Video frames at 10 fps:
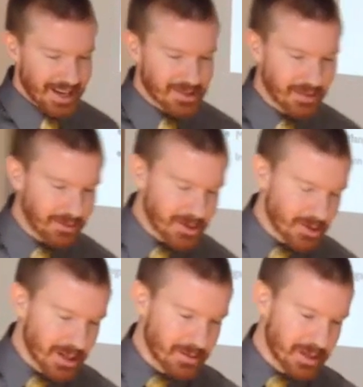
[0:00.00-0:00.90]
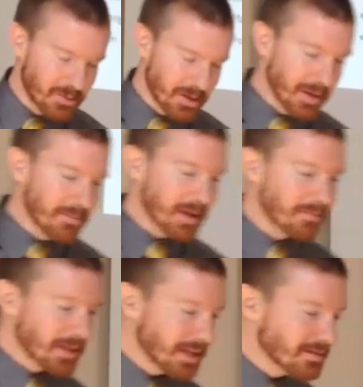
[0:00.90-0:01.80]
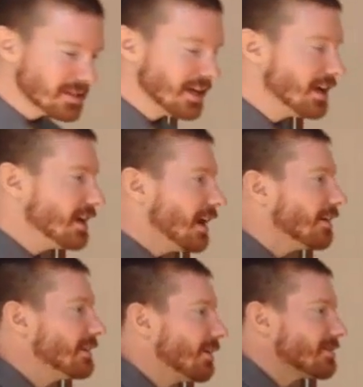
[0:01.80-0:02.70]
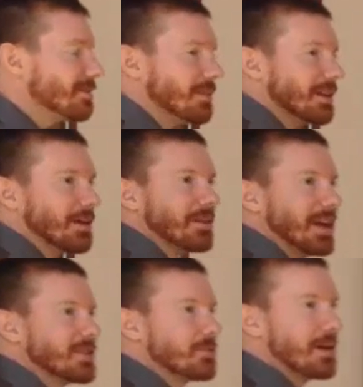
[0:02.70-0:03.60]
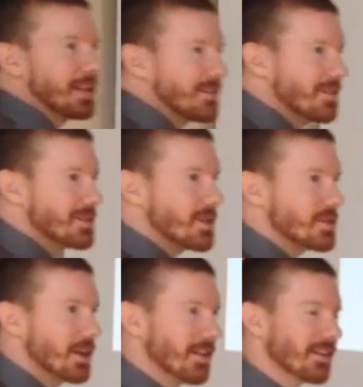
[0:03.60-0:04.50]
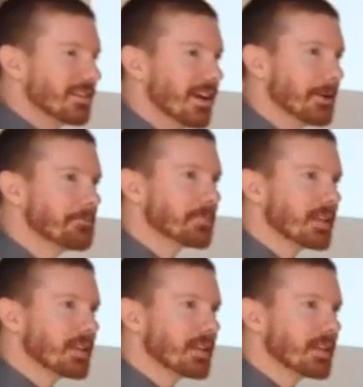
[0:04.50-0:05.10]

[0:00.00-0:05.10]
that actually frustrates me, it's one of my pet peeves. I'll tell somebody that I'm a naturopathic physician and they'll say,